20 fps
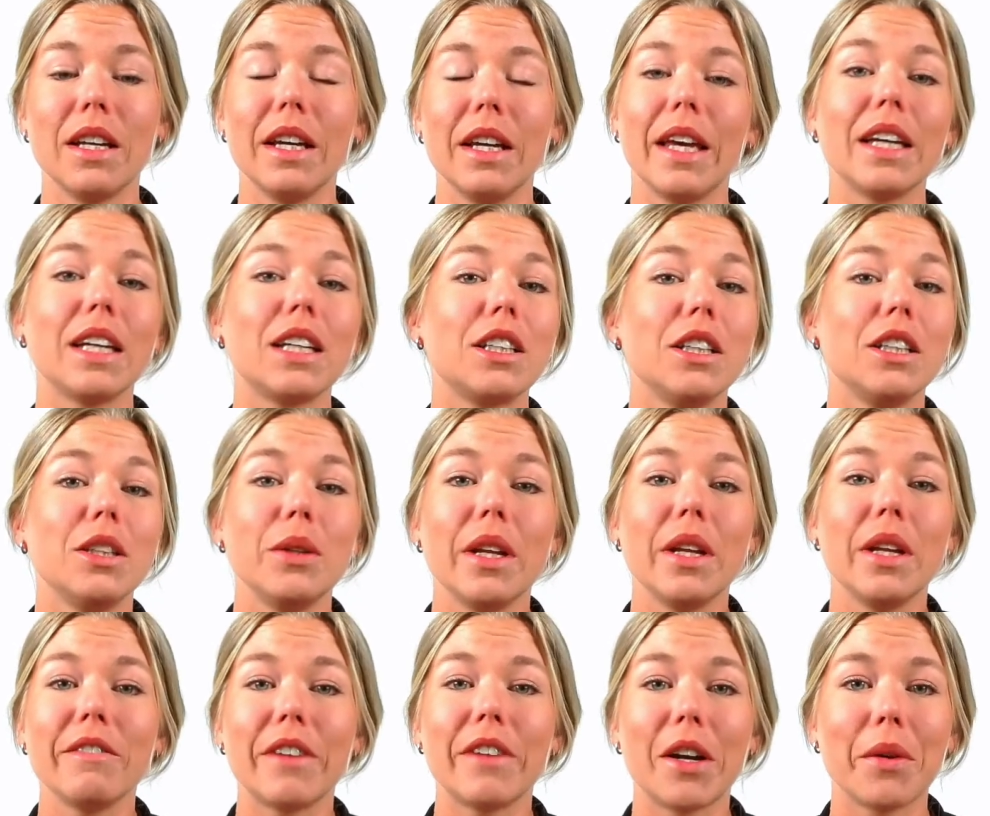
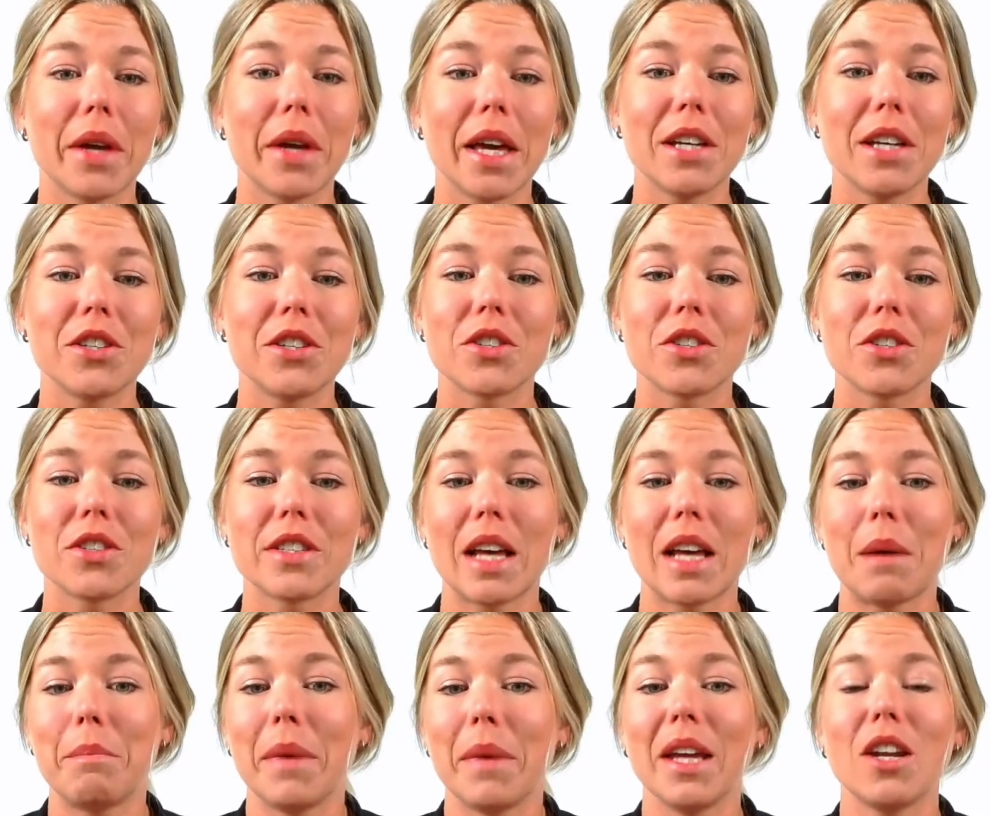including variations
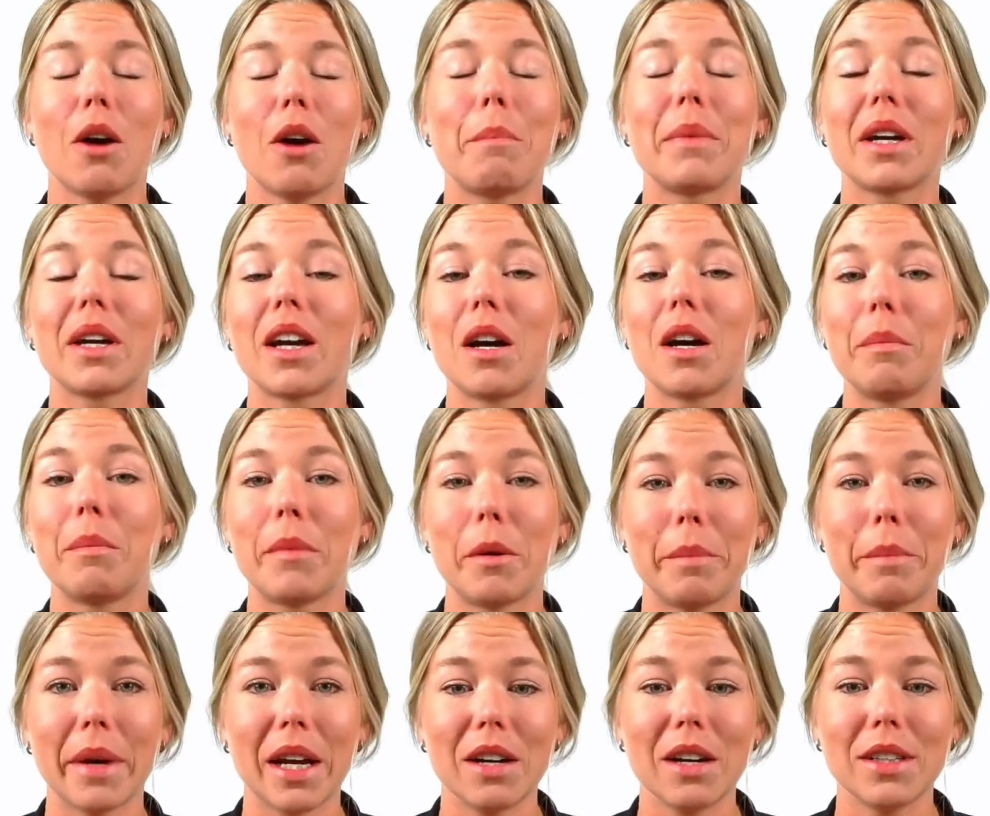that may not become
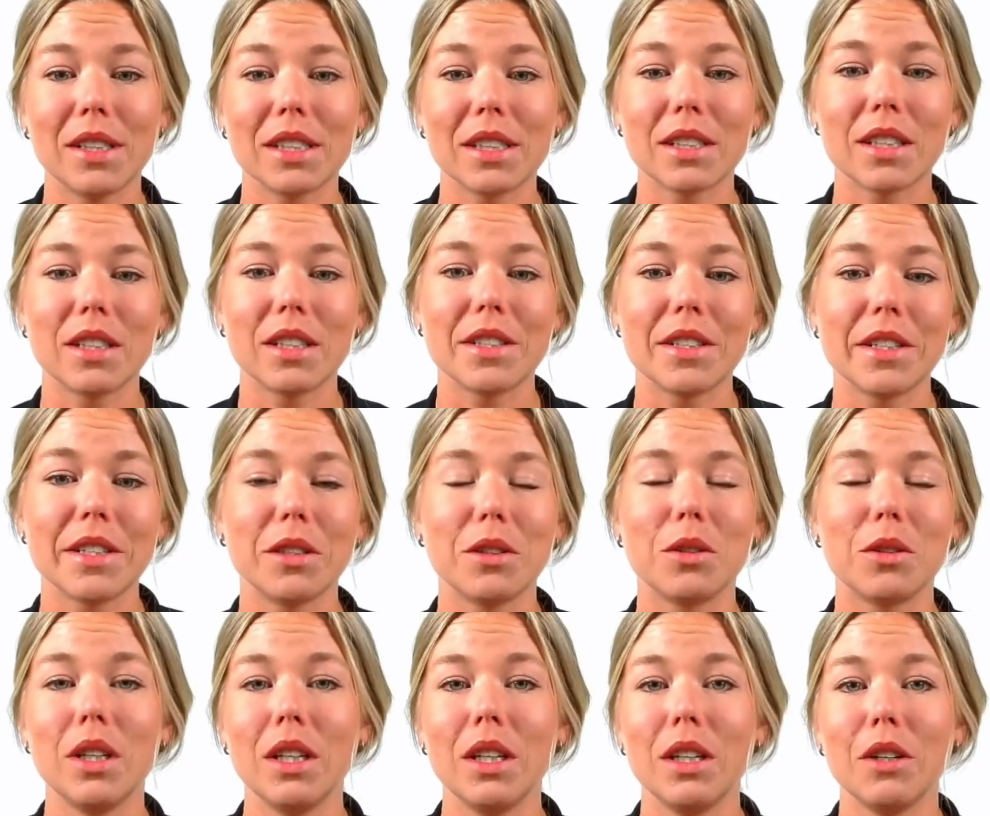apparent until,